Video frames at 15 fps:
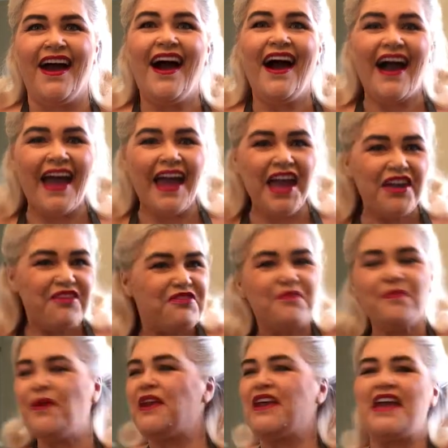Hey
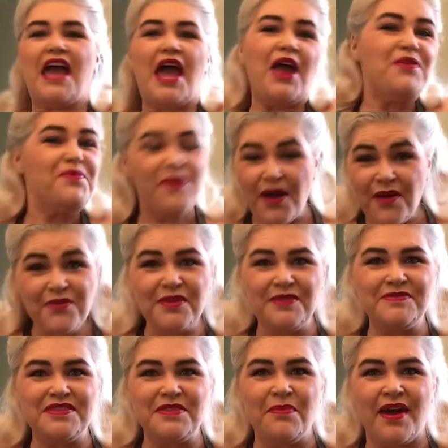everybody, and welcome
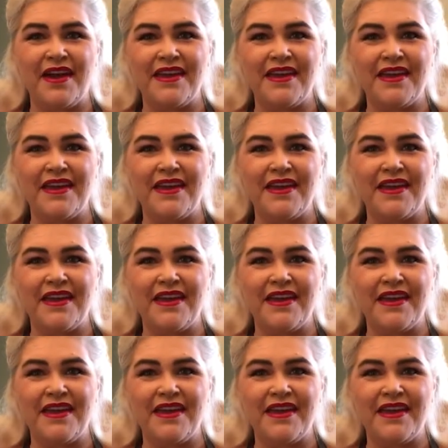to my